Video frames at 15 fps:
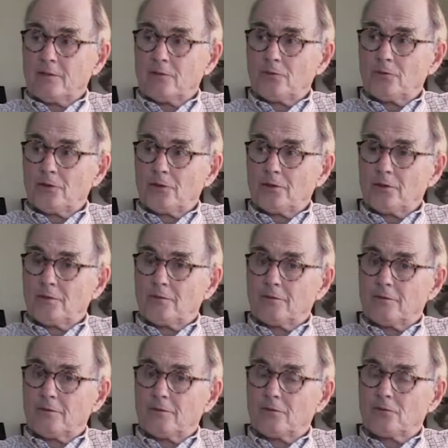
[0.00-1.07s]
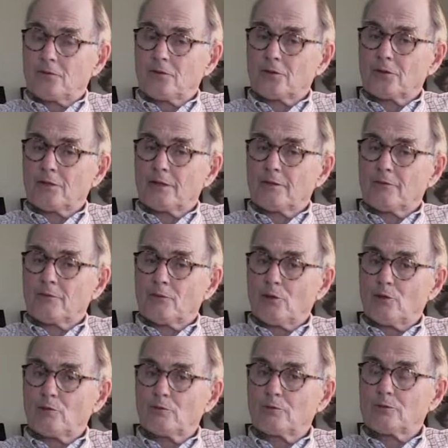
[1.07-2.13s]
who took care of the
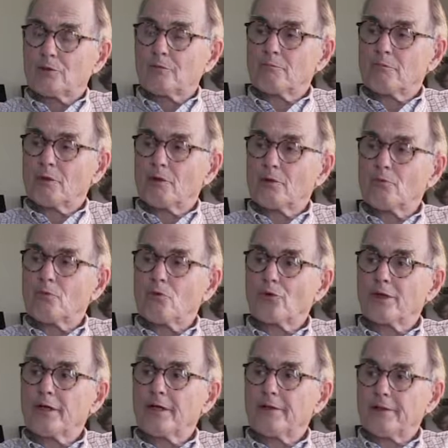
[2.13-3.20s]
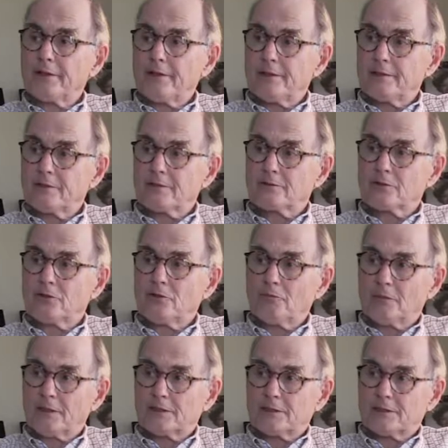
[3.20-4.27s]
roads in Barnwell County and the school
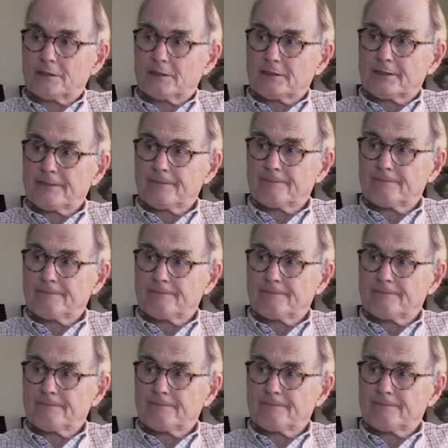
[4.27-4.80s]
buses.